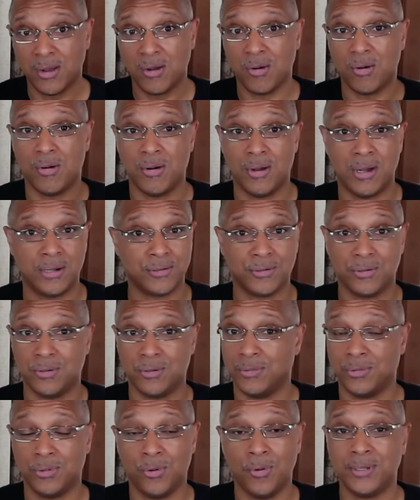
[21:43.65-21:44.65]
or I don't
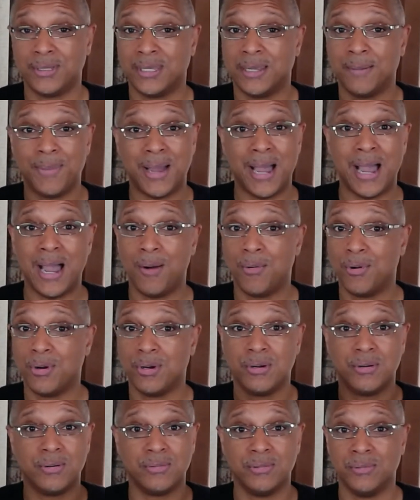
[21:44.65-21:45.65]
know, anointing
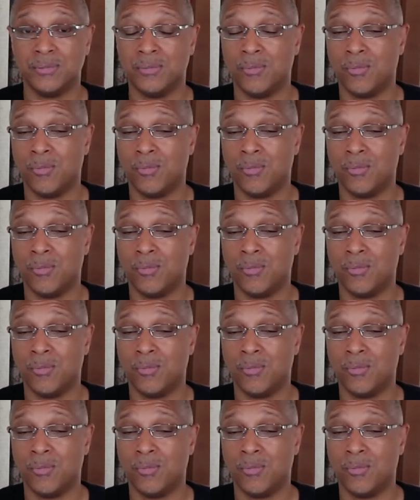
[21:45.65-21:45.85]
power,